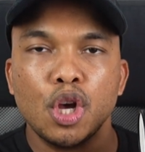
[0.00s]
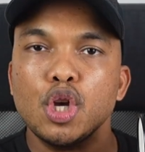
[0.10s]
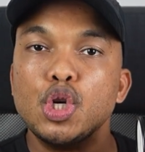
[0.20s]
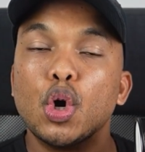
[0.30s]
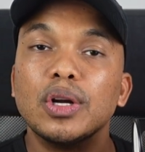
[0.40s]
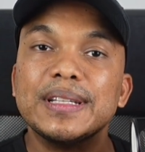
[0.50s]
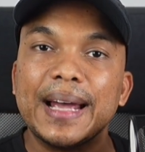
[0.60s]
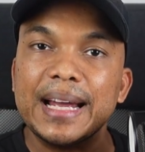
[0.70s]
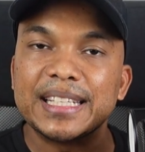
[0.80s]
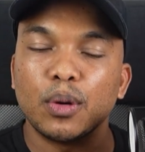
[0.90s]
your
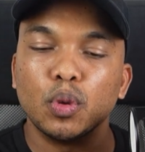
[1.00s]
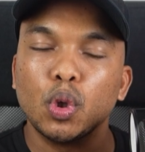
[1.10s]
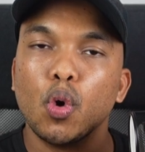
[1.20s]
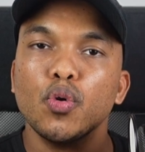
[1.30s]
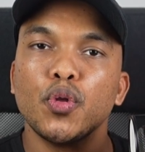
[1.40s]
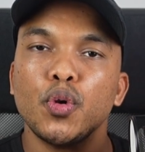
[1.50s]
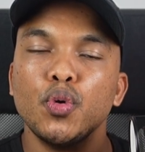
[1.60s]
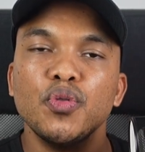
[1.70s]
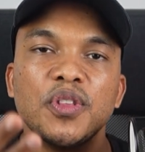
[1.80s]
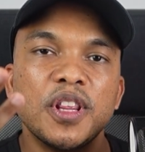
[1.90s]
data will go
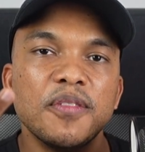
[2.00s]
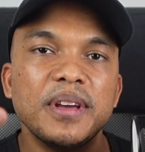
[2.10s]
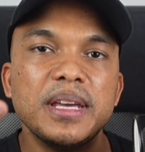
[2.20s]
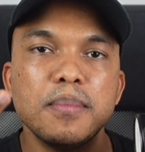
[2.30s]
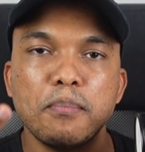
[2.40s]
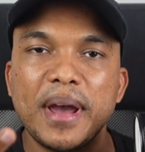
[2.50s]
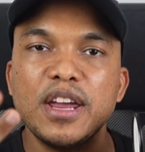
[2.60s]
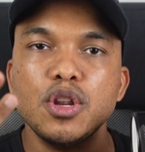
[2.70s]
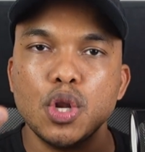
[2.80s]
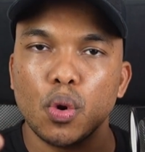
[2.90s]
through three
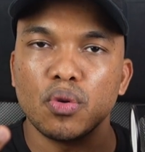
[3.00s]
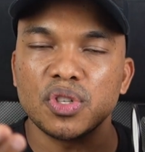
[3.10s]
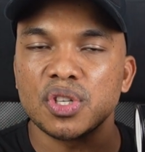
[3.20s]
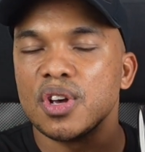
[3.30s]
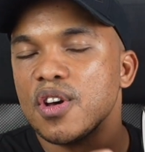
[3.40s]
main nodes.